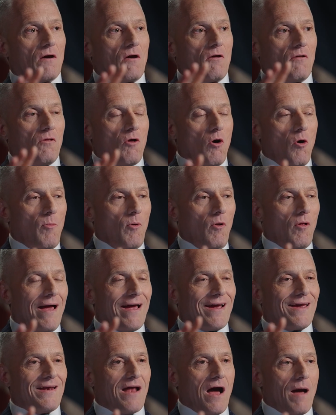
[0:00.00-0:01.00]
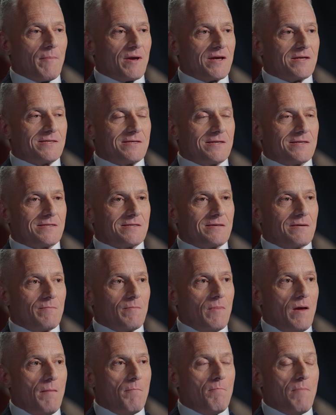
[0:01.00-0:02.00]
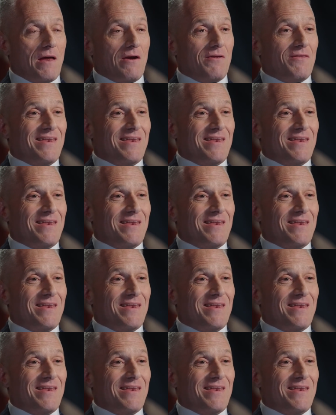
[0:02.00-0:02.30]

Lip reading: the global economic system better